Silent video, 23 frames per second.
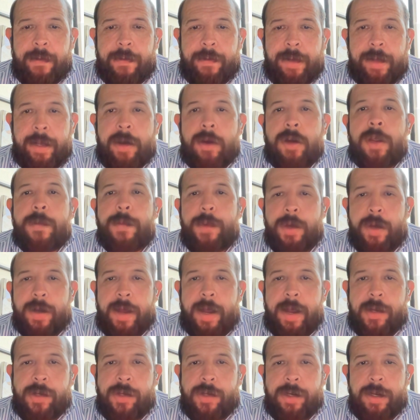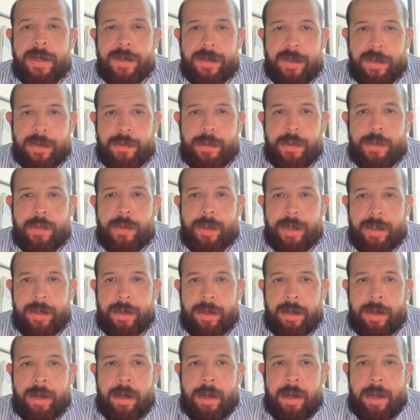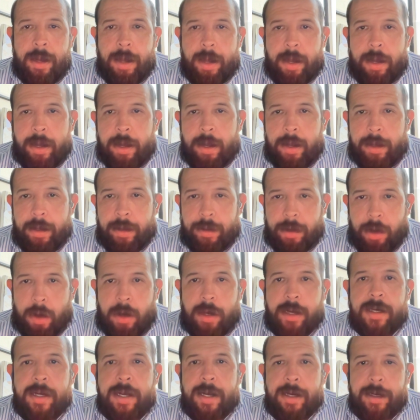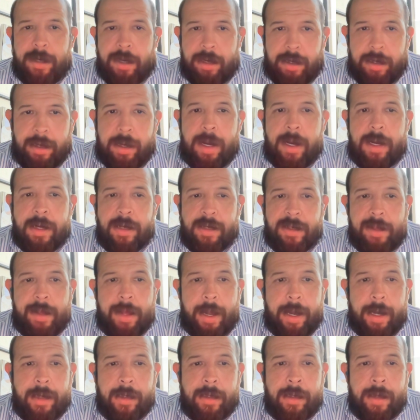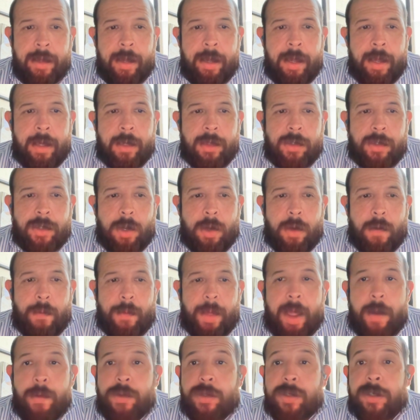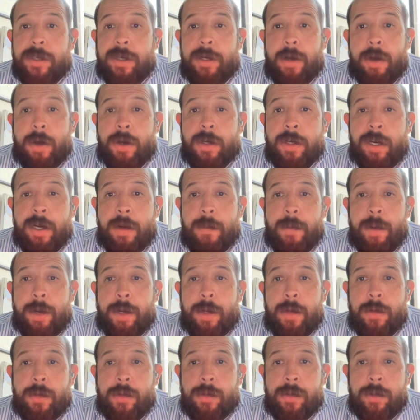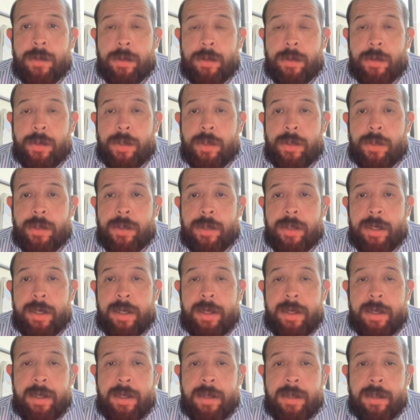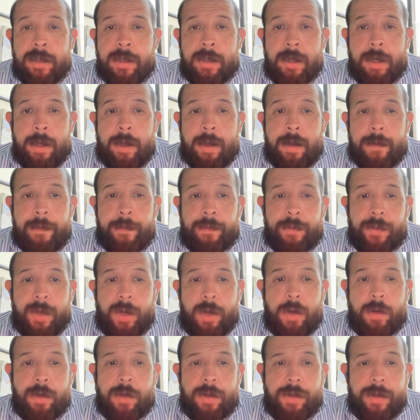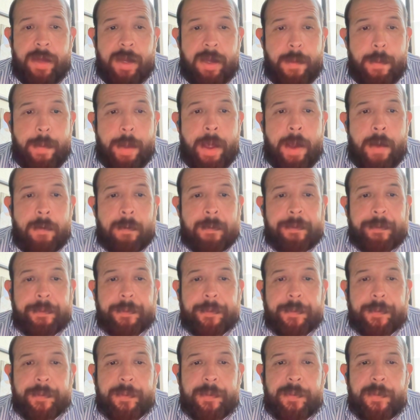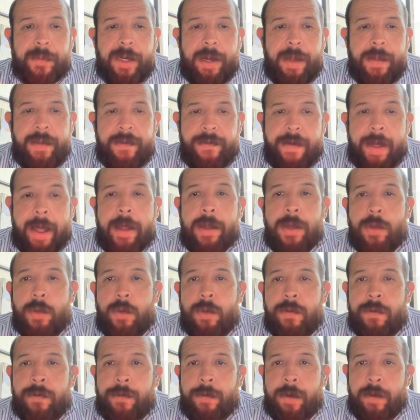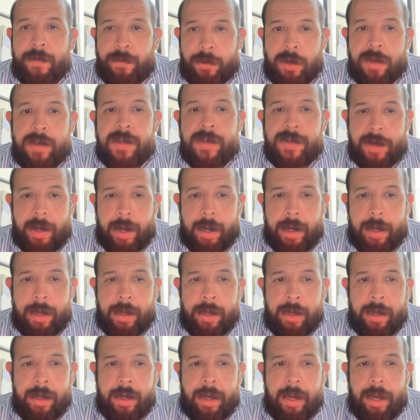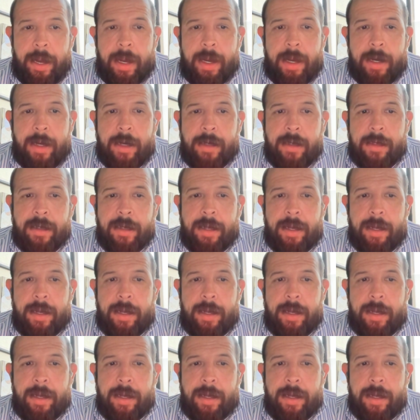clear communication exists between the architect and his client. So I would just encourage anybody who's interested in this, to think about the value of good design. And